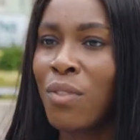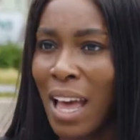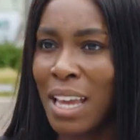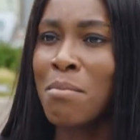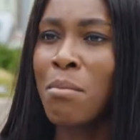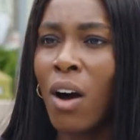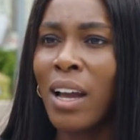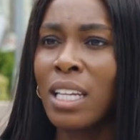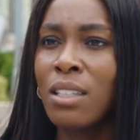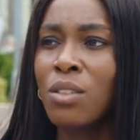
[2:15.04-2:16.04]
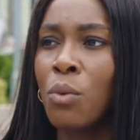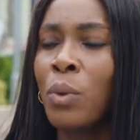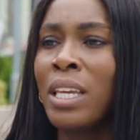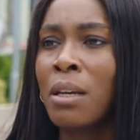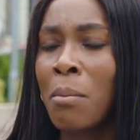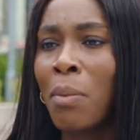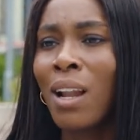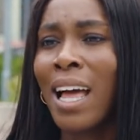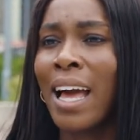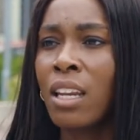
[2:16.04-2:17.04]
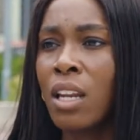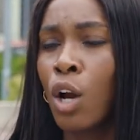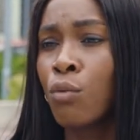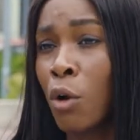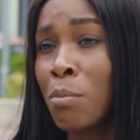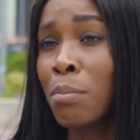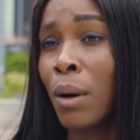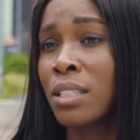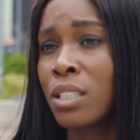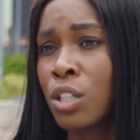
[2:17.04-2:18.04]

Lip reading: that in mind, we can plan a robust